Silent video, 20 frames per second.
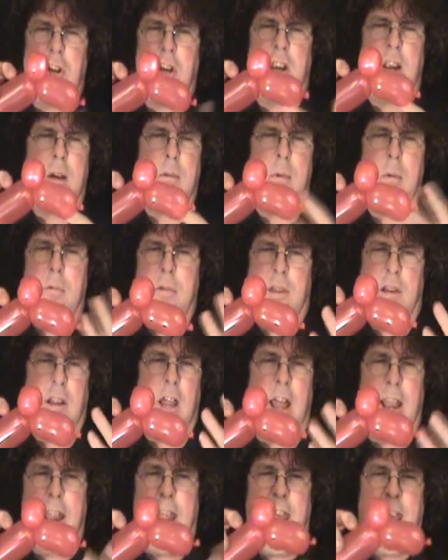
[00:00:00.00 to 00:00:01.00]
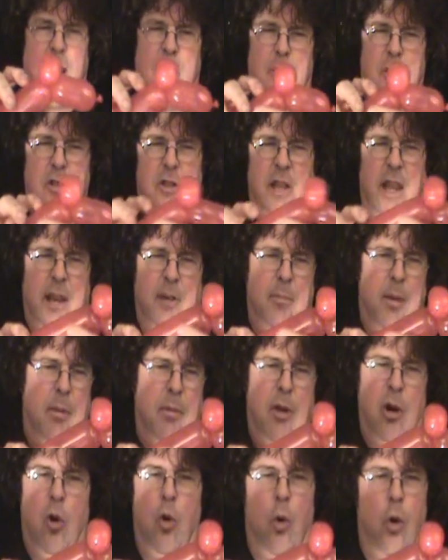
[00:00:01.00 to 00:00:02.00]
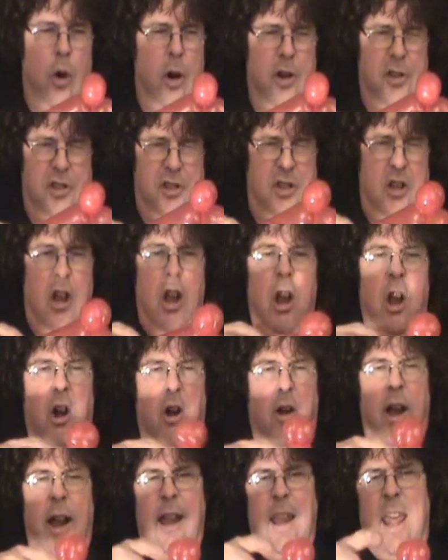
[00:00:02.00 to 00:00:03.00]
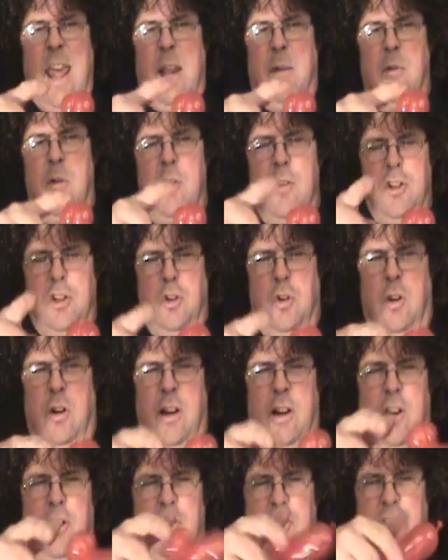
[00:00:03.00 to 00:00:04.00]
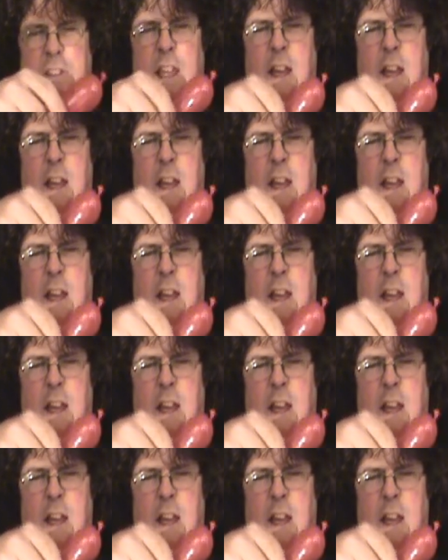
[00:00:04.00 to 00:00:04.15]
you can come up with a lot of animals, like maybe a horse or any animal with short ears.